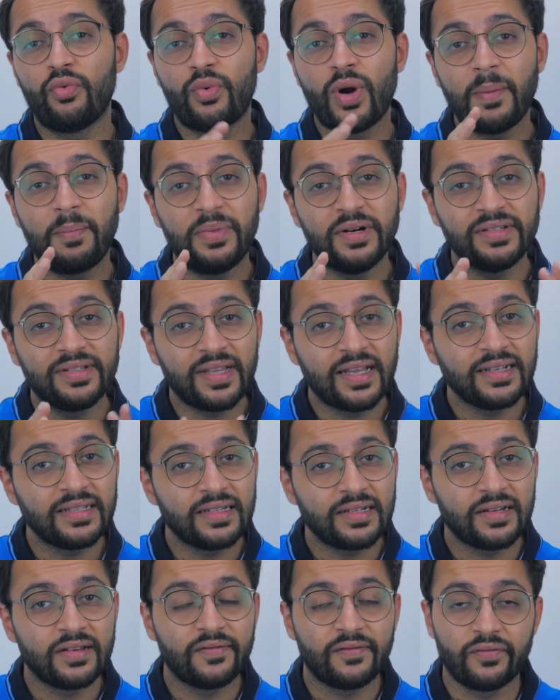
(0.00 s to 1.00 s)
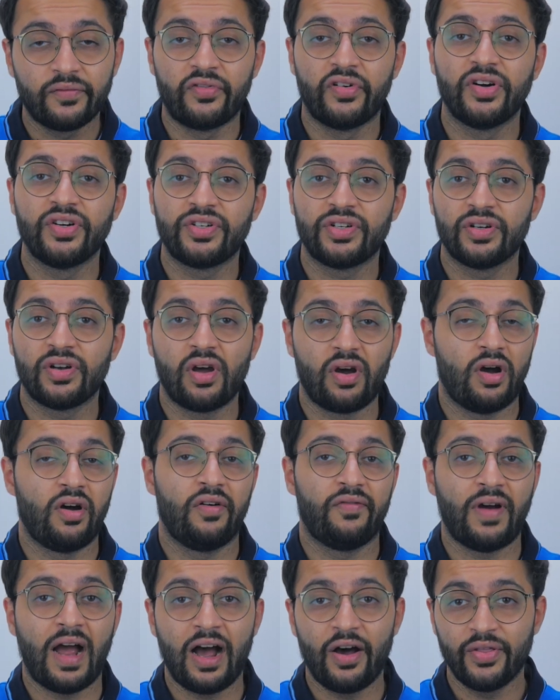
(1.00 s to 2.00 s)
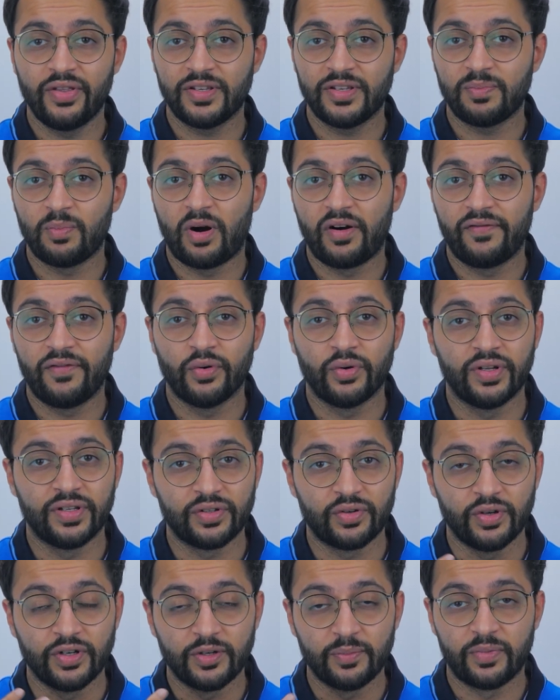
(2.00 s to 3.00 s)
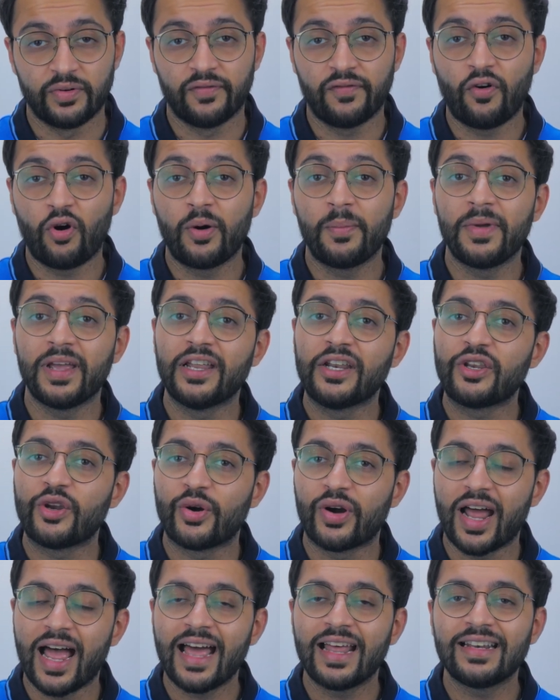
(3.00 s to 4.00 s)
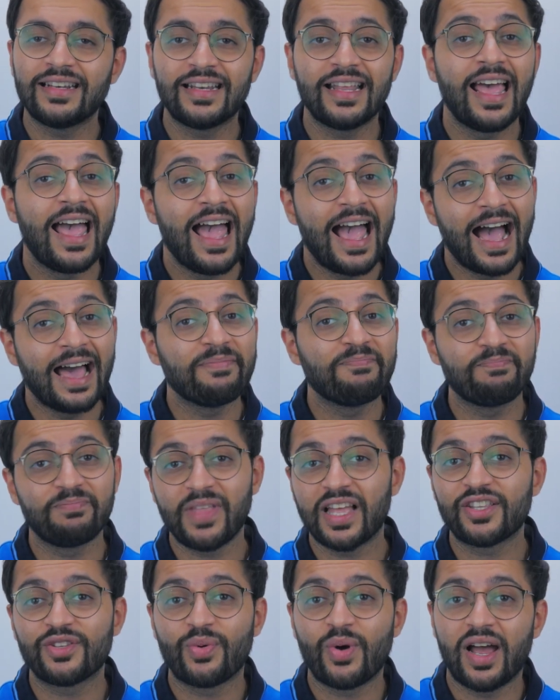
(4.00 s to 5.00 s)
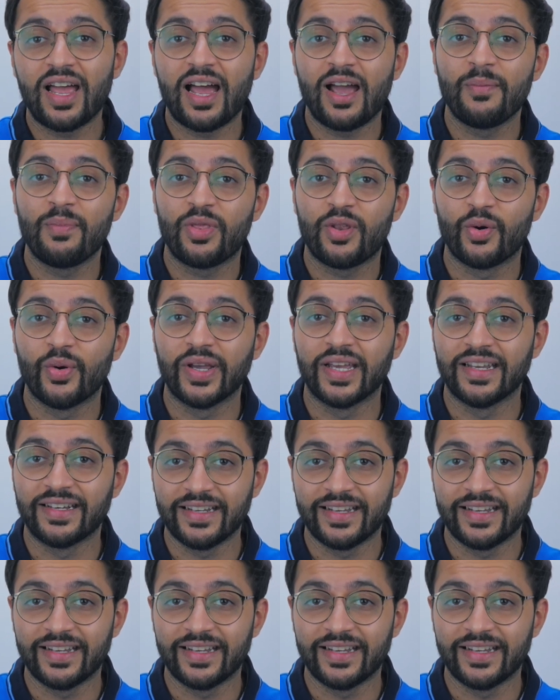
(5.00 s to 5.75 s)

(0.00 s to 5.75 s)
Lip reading: representative version of how the smartphone is going to perform in your hand, and that's why I'm throwing it